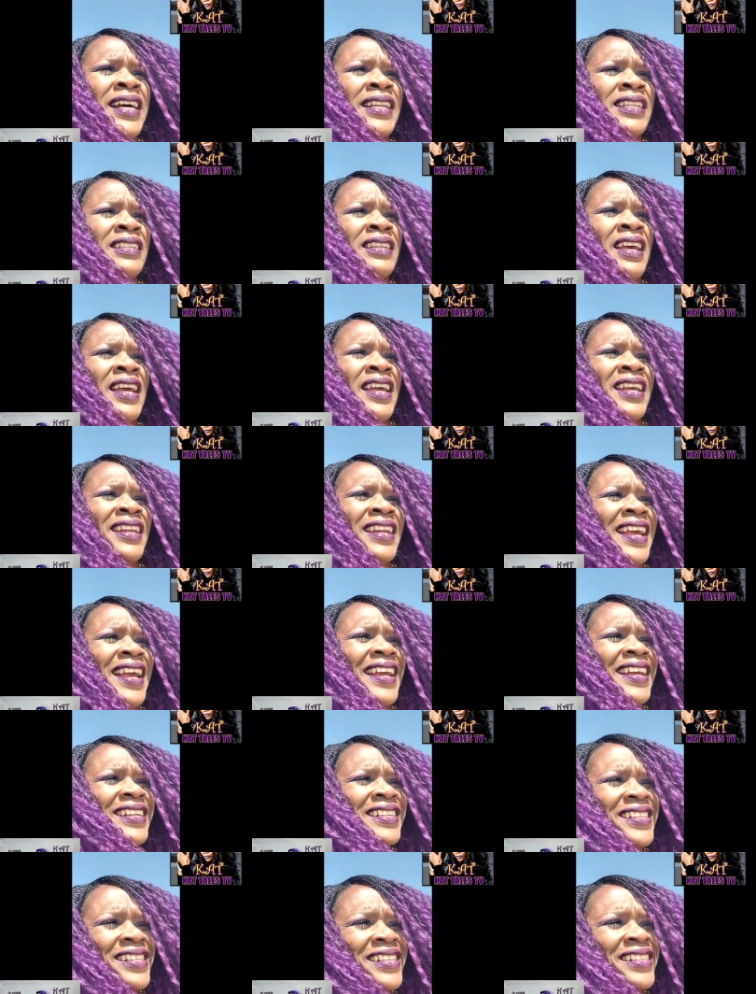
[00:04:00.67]
and an
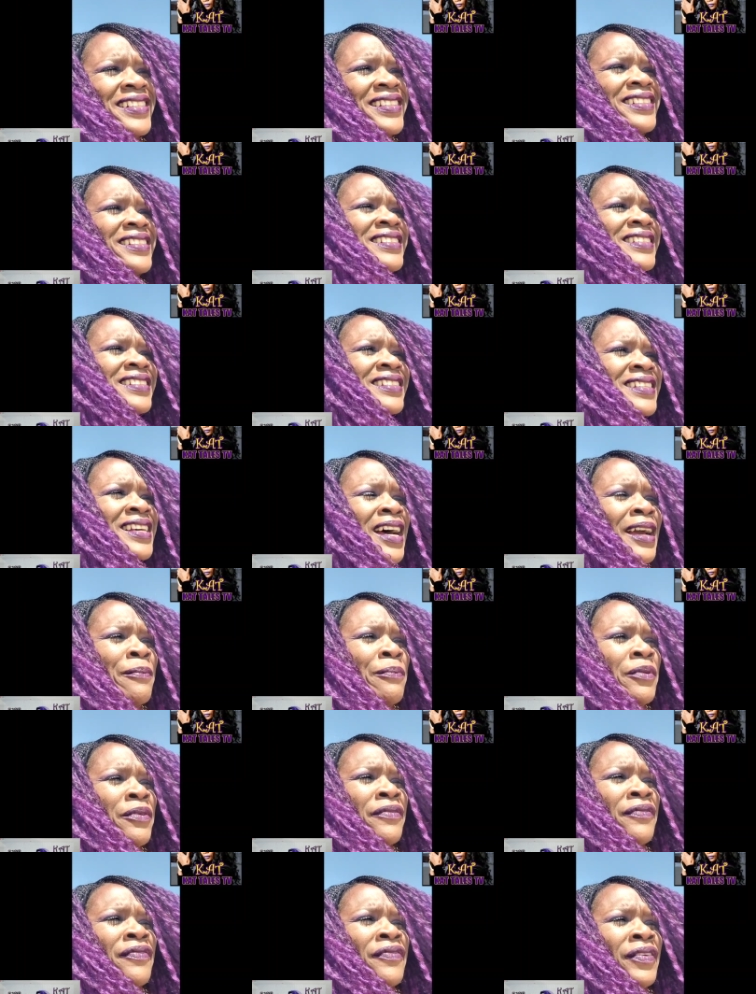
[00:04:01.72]
ancient
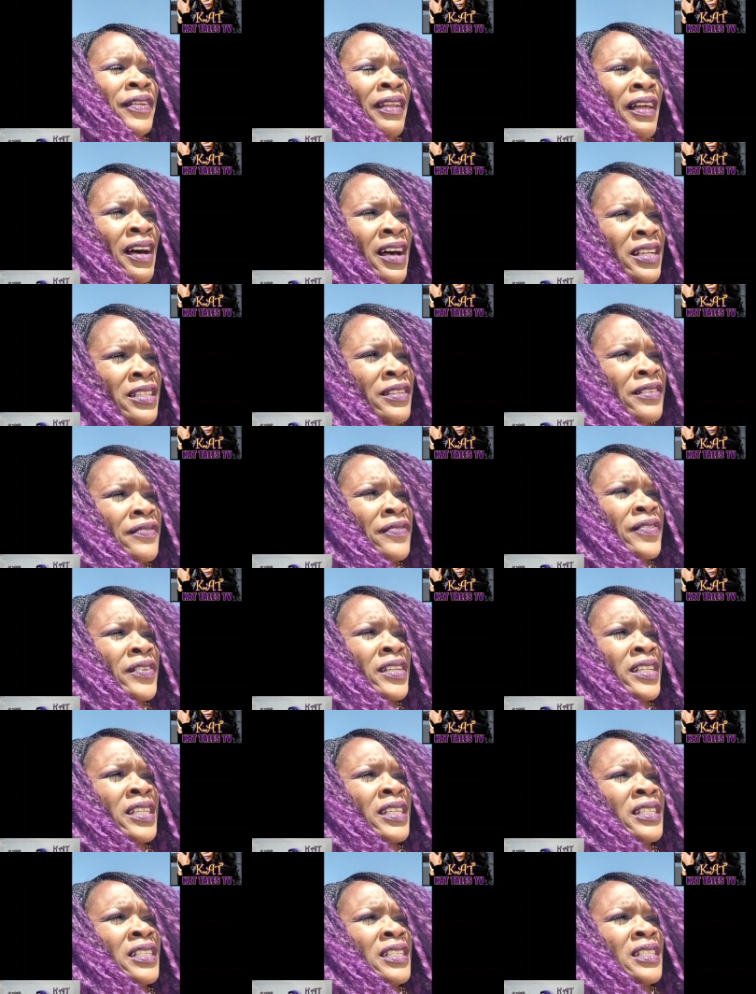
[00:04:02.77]
type of
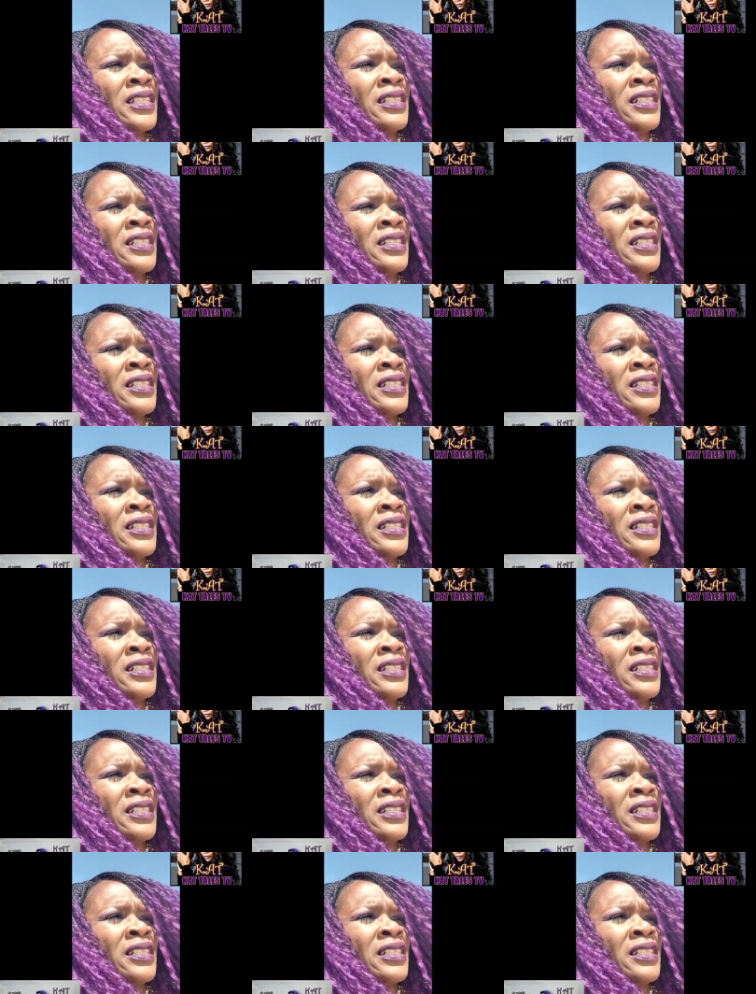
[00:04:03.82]
philosophy,